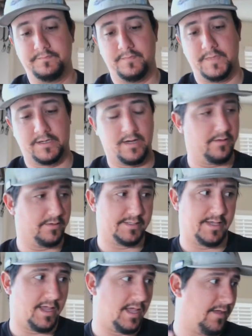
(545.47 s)
The colors
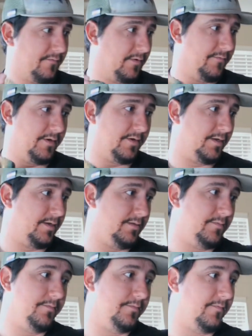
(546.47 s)
they have are
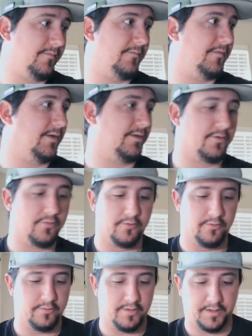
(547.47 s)
very, very
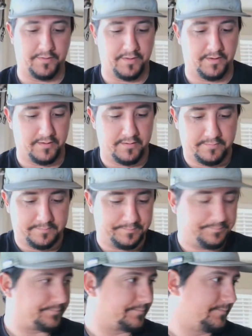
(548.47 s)
cool, I think.
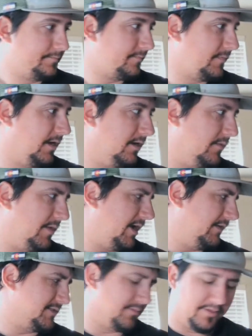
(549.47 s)
I
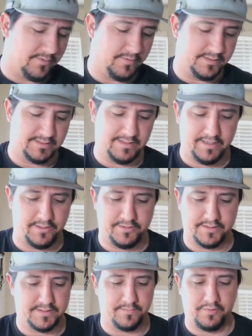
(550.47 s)
have some other ones in like
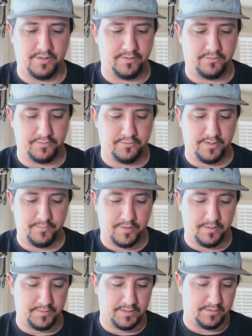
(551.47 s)
just a plain old green
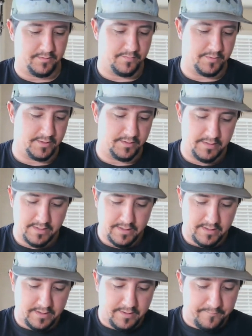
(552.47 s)
pumpkin, but
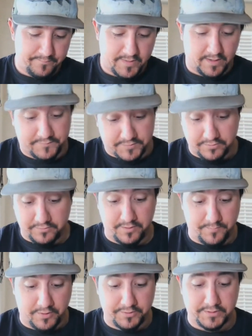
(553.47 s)
I've
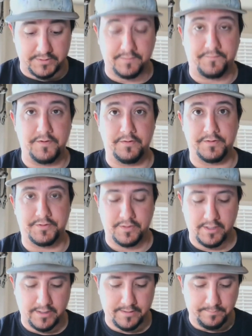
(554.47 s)
certainly purchased a few to
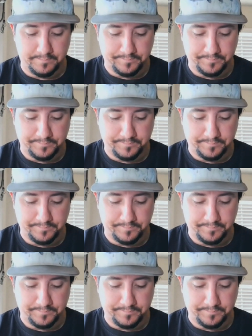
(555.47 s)
try,